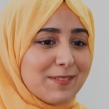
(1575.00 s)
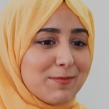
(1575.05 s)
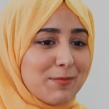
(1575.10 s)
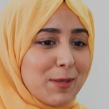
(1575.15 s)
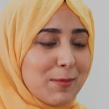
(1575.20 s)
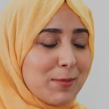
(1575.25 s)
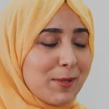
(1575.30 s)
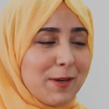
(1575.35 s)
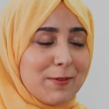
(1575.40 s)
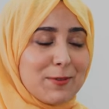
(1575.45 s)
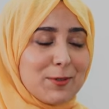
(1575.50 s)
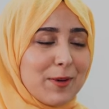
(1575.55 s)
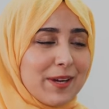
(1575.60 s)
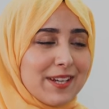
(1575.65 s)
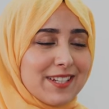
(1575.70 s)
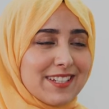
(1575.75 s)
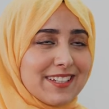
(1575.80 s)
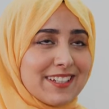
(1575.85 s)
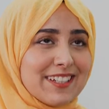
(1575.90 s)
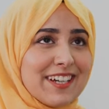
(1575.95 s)
people have no
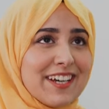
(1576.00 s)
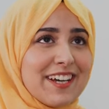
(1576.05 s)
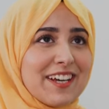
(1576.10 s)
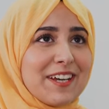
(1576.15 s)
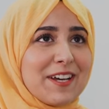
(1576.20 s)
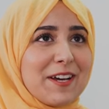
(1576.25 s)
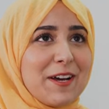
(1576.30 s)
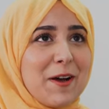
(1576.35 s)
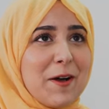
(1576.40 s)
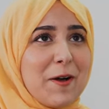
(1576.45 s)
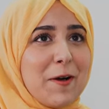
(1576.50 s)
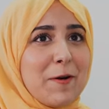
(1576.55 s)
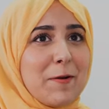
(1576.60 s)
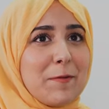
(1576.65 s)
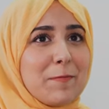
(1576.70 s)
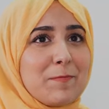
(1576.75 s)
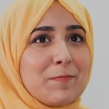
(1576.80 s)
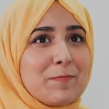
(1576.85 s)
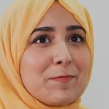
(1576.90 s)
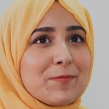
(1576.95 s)
idea.
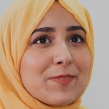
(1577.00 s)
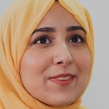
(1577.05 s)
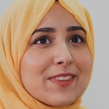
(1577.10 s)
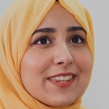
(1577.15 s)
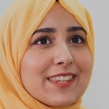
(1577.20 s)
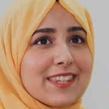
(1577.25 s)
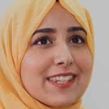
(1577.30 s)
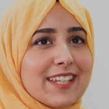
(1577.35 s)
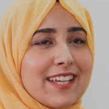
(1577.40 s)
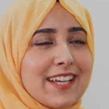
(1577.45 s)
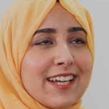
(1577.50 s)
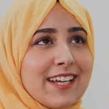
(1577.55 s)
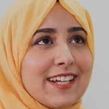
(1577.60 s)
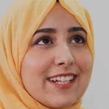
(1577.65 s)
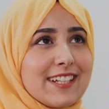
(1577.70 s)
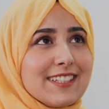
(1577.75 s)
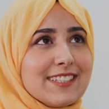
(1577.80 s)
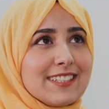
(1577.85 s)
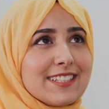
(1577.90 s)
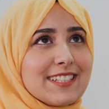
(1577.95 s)
Mm-hmm.
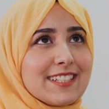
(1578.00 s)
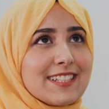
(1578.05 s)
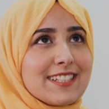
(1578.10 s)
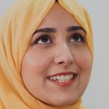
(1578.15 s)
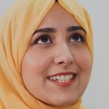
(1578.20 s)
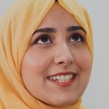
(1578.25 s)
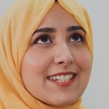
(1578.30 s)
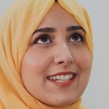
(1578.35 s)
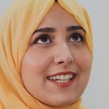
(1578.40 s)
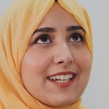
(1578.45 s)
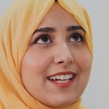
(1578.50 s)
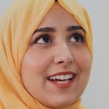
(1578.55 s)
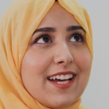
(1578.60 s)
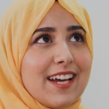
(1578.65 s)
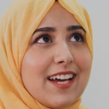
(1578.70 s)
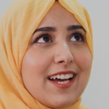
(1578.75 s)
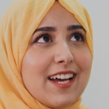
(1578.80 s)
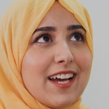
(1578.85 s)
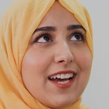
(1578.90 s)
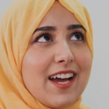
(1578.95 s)
And
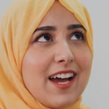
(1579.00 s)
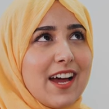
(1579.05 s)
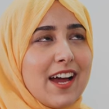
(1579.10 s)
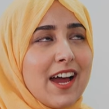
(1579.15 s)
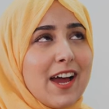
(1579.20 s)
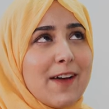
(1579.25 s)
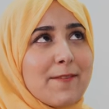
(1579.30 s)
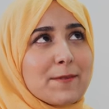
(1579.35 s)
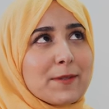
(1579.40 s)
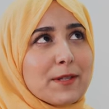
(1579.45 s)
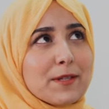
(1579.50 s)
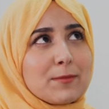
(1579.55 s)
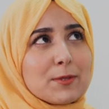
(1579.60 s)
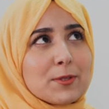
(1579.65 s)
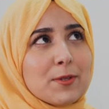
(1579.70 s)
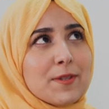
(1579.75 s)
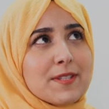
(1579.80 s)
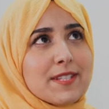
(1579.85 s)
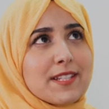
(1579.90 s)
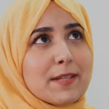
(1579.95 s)
I haven't come
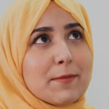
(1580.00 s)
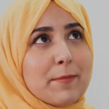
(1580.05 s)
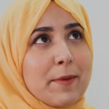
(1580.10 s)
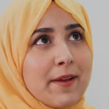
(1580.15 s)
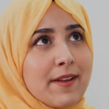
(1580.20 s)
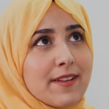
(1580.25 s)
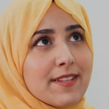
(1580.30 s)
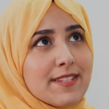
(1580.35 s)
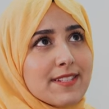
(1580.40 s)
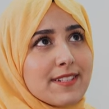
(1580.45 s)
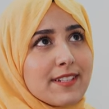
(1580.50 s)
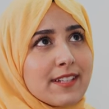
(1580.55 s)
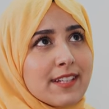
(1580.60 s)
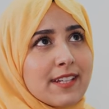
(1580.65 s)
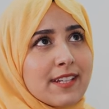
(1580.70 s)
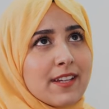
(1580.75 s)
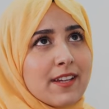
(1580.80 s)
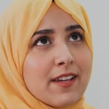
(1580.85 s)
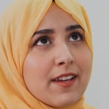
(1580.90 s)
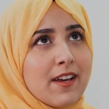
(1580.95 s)
across any
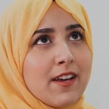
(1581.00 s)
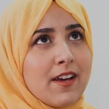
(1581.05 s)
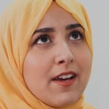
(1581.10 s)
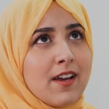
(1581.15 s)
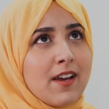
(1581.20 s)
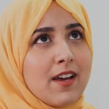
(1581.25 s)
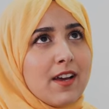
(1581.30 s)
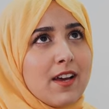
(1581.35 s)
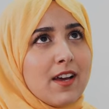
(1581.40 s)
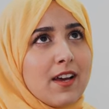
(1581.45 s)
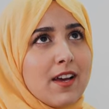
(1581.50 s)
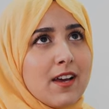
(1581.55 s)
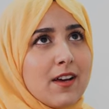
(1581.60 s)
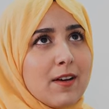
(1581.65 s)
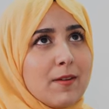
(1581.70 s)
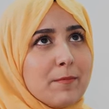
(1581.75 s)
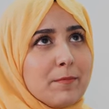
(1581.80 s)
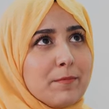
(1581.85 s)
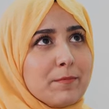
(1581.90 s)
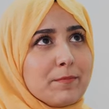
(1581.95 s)
personally,
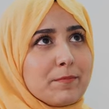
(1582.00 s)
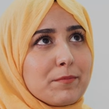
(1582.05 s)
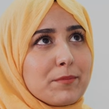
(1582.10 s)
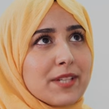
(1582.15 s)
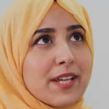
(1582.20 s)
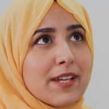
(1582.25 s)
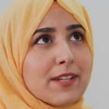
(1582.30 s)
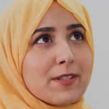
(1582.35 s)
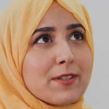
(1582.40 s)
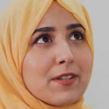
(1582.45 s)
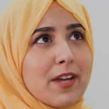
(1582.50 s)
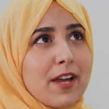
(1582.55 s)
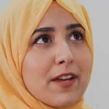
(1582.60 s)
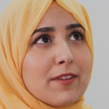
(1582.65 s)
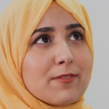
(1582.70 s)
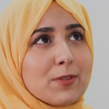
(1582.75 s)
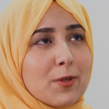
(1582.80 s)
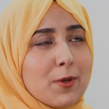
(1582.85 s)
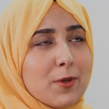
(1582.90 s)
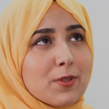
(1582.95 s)
but I
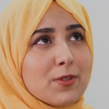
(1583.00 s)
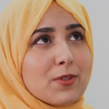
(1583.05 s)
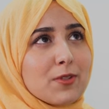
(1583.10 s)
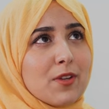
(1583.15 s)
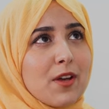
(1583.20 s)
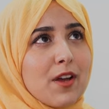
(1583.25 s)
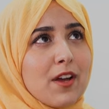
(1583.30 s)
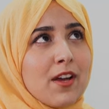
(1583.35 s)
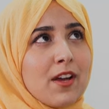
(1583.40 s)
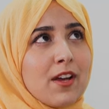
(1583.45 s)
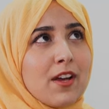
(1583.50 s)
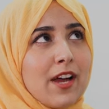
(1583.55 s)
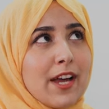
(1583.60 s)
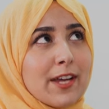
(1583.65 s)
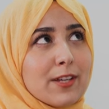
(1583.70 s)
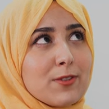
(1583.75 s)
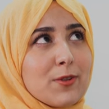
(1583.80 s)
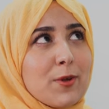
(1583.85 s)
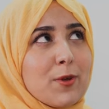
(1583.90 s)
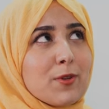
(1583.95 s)

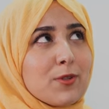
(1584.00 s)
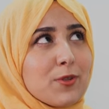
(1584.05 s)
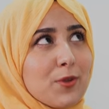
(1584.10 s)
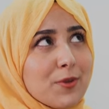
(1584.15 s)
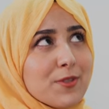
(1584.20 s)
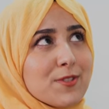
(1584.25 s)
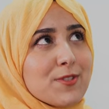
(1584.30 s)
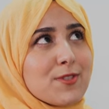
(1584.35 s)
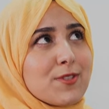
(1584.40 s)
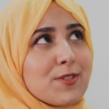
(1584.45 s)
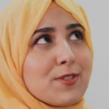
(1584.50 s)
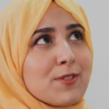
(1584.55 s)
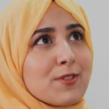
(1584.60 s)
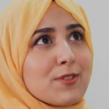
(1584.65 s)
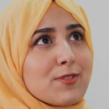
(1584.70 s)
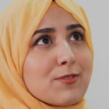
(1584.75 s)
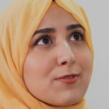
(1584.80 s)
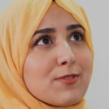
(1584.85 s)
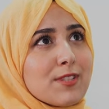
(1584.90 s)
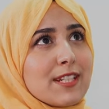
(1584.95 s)
know not
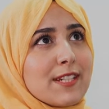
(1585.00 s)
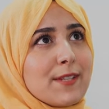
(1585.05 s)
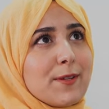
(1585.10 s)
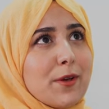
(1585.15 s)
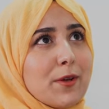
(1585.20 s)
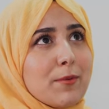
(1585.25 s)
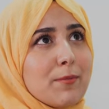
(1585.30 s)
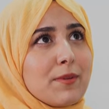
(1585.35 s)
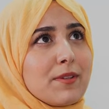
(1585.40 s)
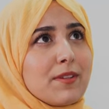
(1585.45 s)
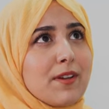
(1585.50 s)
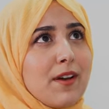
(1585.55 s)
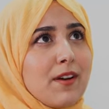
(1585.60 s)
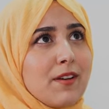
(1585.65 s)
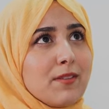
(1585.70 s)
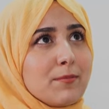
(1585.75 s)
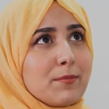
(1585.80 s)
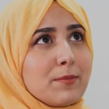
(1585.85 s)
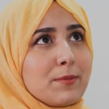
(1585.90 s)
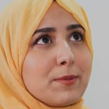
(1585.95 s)
to really open
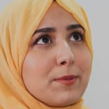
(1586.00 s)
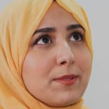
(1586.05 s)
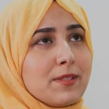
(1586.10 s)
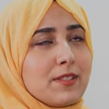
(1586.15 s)
up